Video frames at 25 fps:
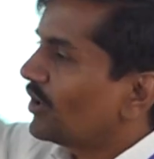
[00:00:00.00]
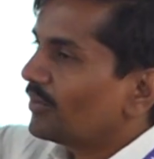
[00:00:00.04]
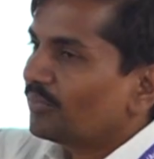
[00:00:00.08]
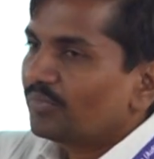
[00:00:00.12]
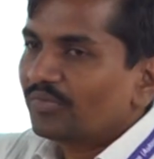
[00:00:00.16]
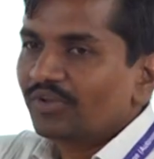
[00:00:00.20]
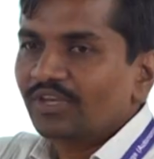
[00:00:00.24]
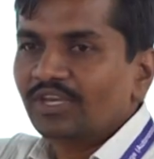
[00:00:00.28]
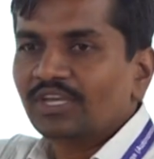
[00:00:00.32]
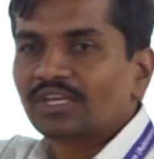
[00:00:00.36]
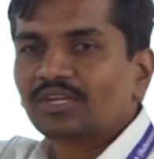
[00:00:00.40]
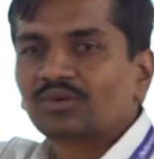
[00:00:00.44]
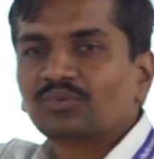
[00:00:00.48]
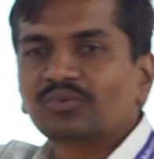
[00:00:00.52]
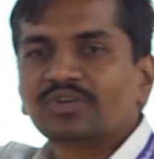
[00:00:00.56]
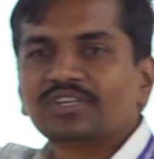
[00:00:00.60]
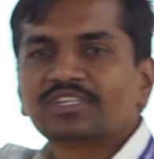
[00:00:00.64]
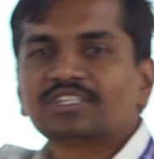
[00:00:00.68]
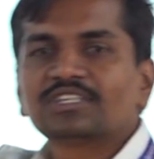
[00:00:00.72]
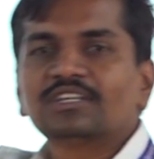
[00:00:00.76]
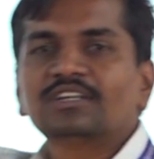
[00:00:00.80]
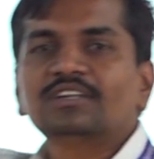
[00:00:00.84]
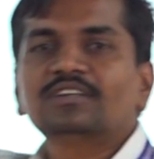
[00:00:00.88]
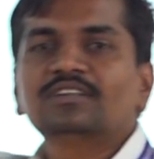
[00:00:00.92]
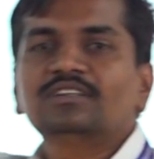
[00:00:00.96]
of
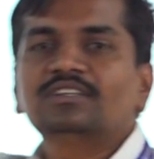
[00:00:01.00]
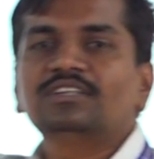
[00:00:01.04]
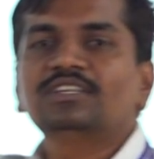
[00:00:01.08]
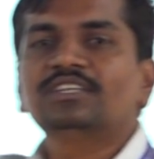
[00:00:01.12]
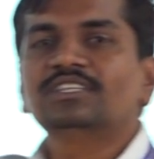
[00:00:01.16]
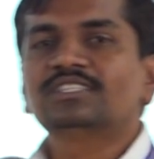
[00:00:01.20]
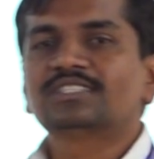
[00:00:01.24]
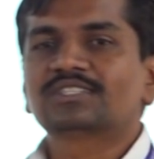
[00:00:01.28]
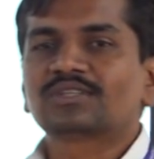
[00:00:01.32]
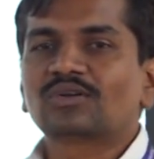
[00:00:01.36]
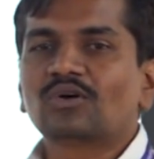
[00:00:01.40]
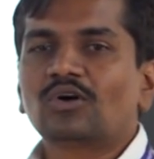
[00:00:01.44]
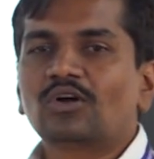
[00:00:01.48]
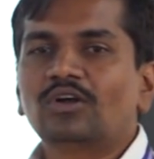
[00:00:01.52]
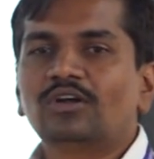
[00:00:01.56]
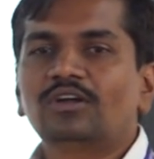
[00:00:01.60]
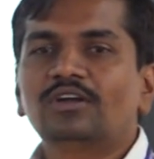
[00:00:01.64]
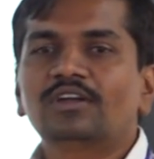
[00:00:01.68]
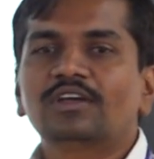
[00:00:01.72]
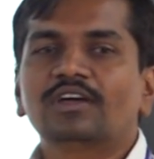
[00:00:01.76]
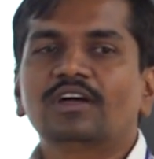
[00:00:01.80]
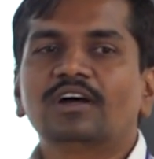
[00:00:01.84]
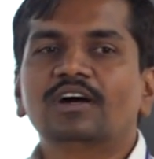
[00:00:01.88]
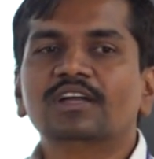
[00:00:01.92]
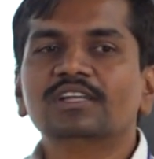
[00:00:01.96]
equation is
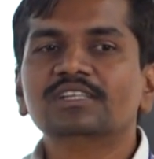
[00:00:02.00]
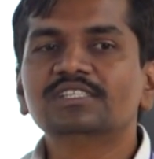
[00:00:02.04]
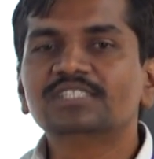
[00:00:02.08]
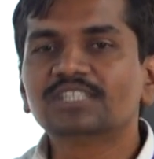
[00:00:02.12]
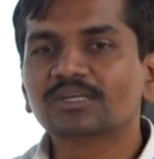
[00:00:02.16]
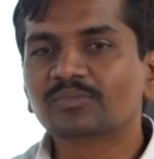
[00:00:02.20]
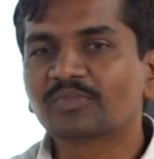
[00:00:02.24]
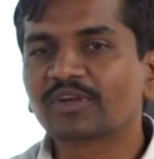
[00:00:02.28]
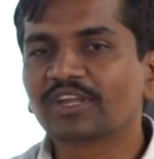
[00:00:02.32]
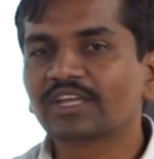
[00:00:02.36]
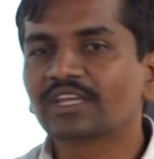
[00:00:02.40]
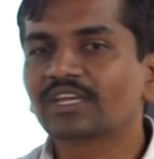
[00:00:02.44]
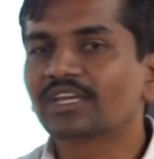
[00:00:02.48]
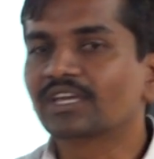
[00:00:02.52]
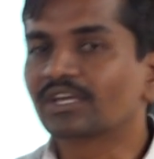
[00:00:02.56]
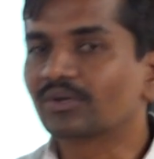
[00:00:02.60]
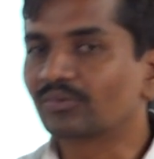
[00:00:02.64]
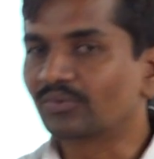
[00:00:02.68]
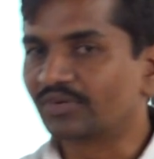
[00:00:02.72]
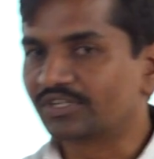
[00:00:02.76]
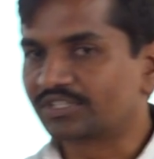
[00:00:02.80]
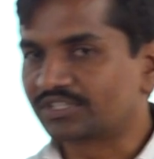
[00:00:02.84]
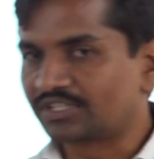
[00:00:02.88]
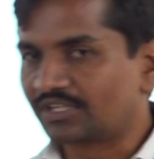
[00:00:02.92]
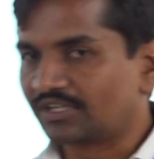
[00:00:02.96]
called algebraic
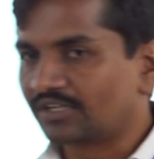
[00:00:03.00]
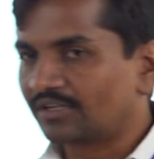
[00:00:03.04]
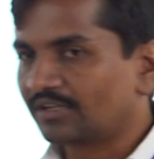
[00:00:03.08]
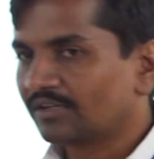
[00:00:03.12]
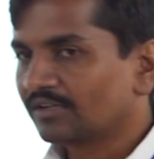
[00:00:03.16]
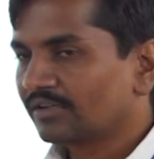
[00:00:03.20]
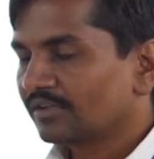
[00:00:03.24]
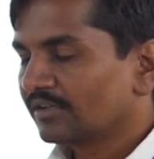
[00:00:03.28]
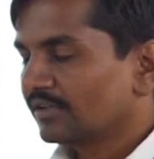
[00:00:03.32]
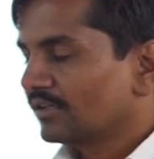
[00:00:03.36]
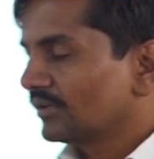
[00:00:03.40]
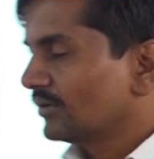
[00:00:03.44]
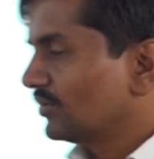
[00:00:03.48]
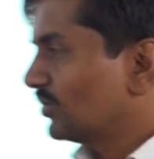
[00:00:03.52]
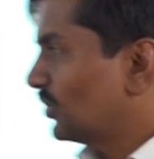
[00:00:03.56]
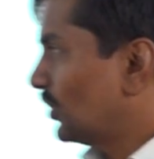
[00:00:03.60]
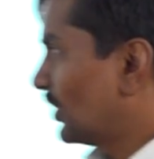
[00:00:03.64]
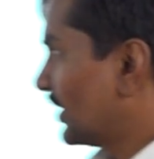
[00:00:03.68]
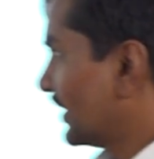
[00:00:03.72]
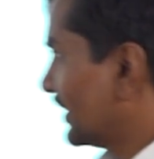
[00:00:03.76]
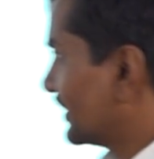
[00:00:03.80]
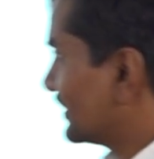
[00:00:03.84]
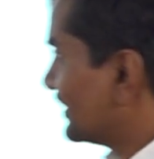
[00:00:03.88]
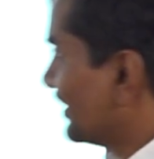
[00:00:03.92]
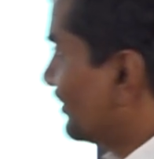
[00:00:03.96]
equation.
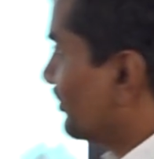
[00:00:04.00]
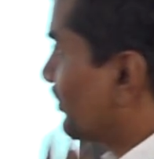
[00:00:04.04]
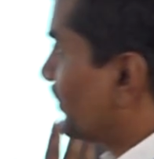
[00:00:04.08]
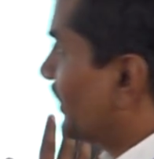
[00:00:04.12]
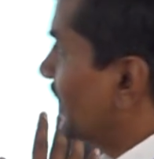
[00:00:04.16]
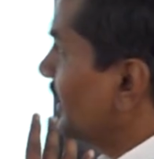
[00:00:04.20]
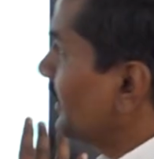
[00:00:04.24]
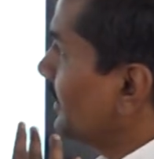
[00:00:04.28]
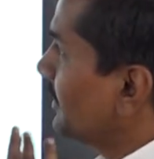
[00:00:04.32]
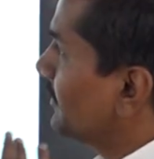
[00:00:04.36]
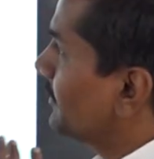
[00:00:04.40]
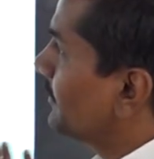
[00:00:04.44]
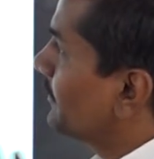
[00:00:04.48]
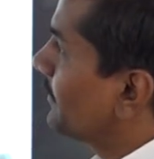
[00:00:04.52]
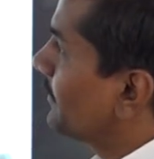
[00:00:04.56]
For example,